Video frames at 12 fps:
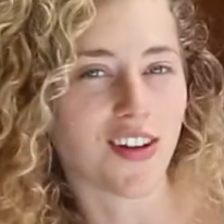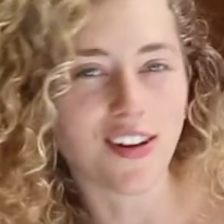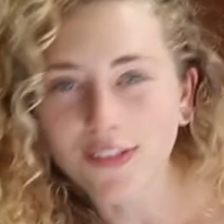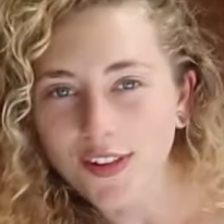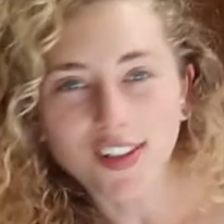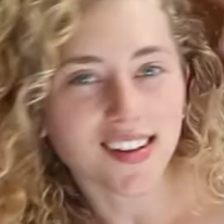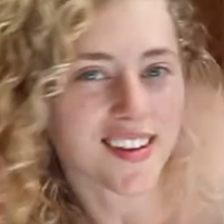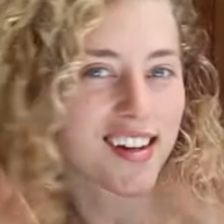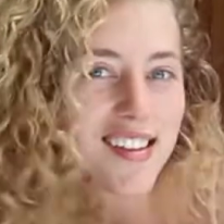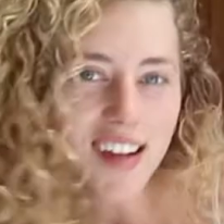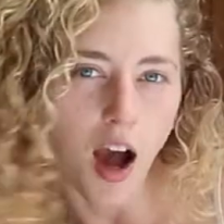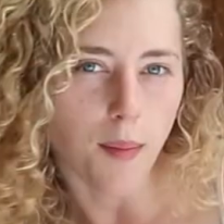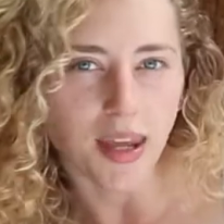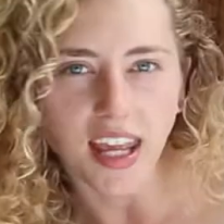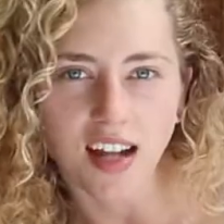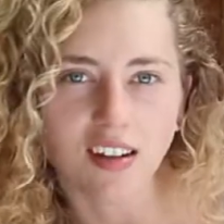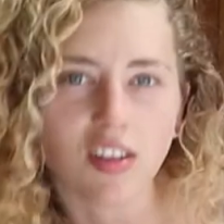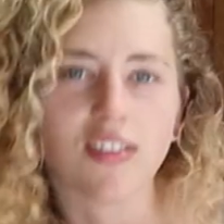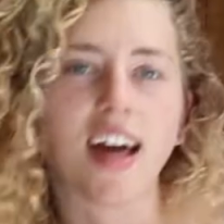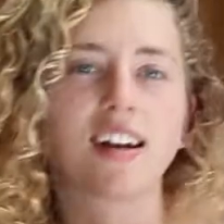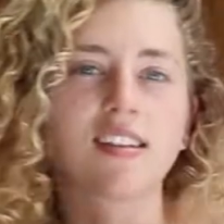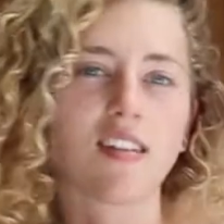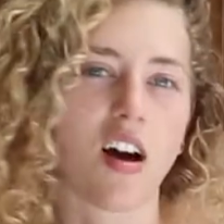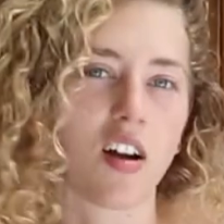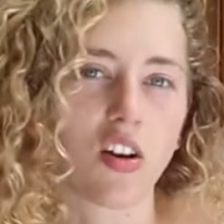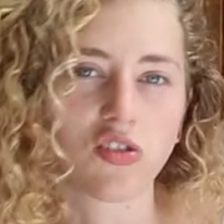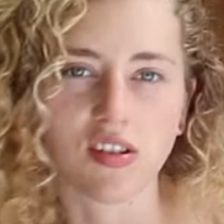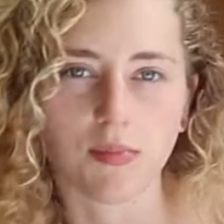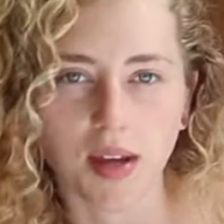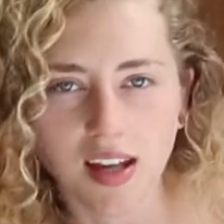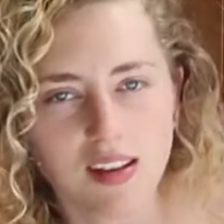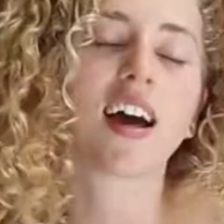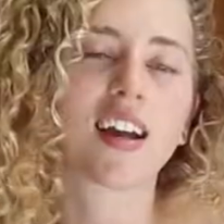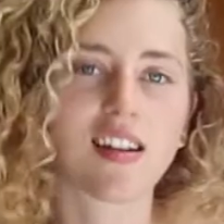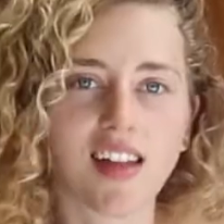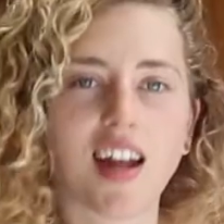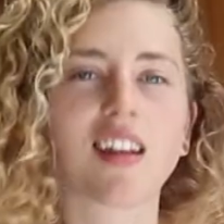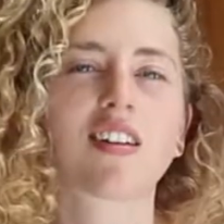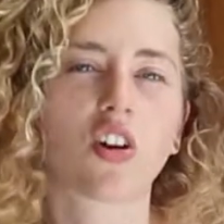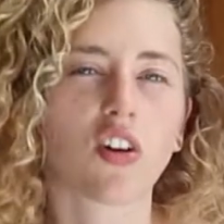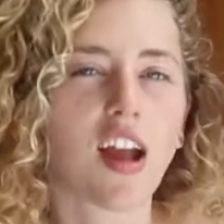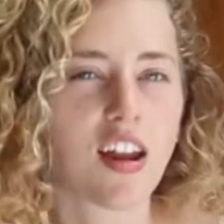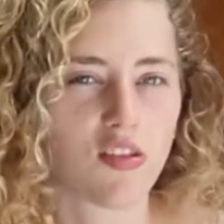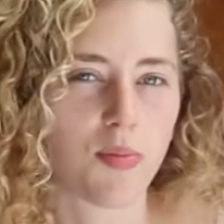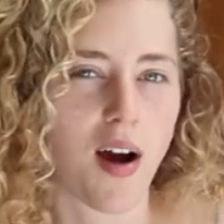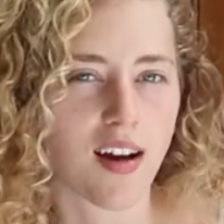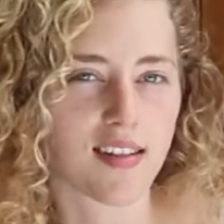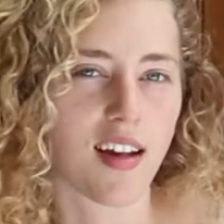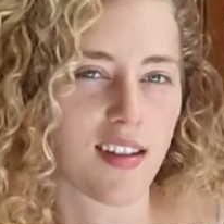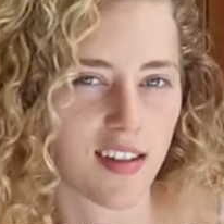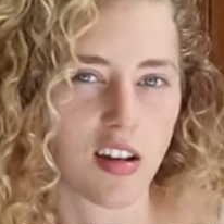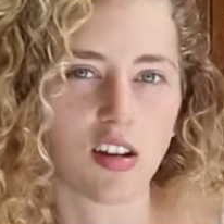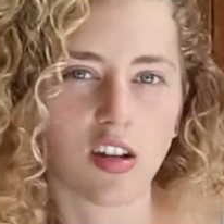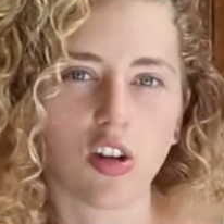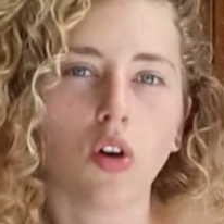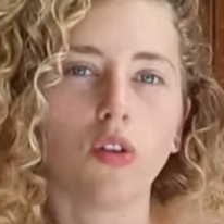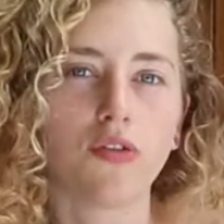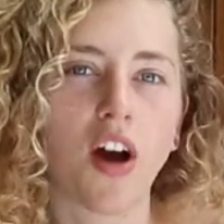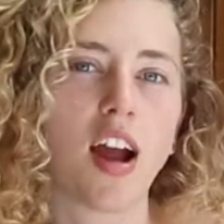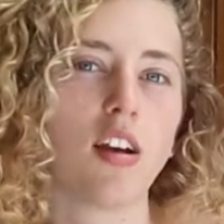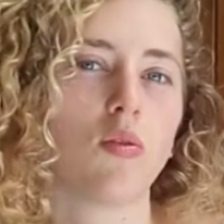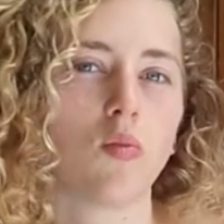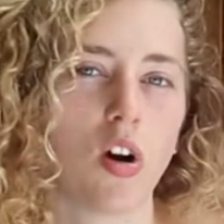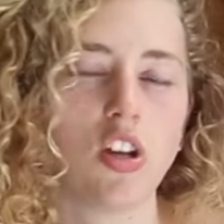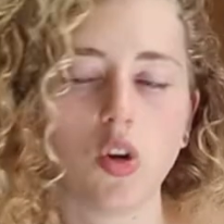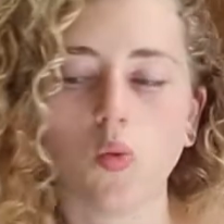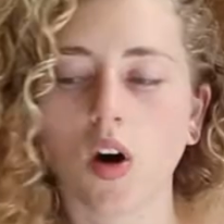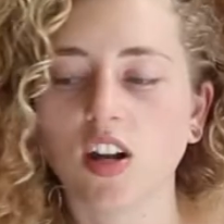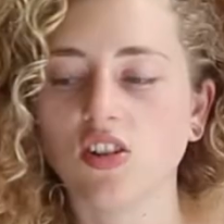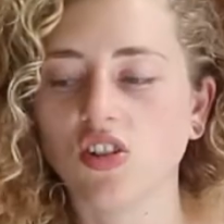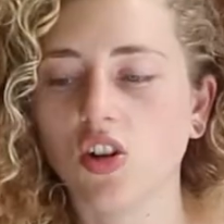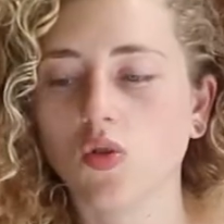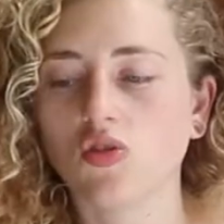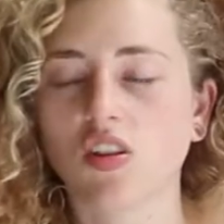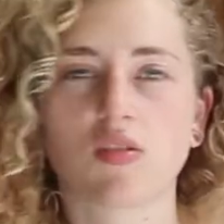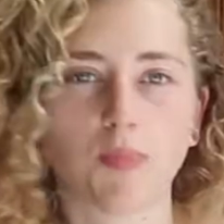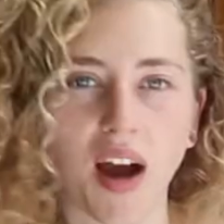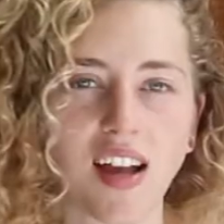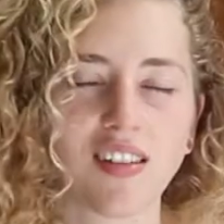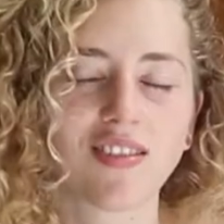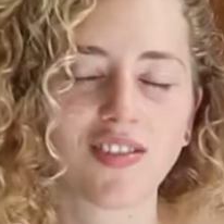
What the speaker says: influences coming in, so that it's not all just me. Like I said, it's a creative process and you'll find what you want to do just by